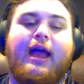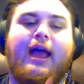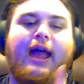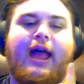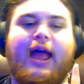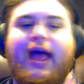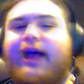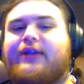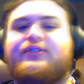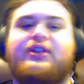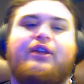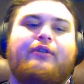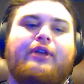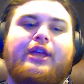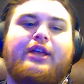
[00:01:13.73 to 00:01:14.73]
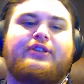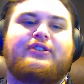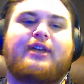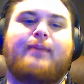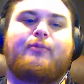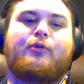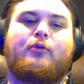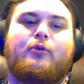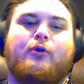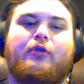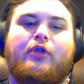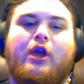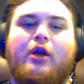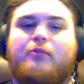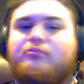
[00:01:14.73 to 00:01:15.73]
Accidentally hit stop record
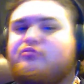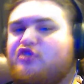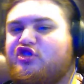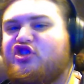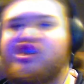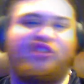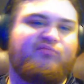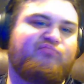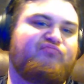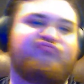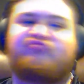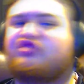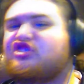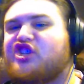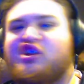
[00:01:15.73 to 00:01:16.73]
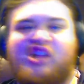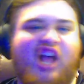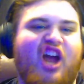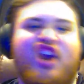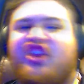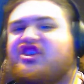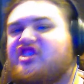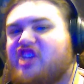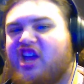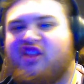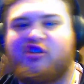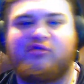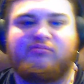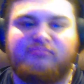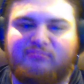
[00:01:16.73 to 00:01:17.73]
there. Just gonna cut it
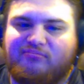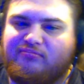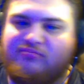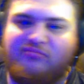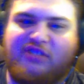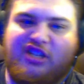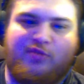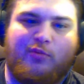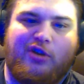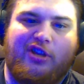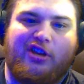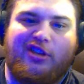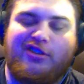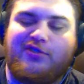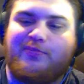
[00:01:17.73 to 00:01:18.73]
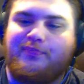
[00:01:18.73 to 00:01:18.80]
together, is what it is.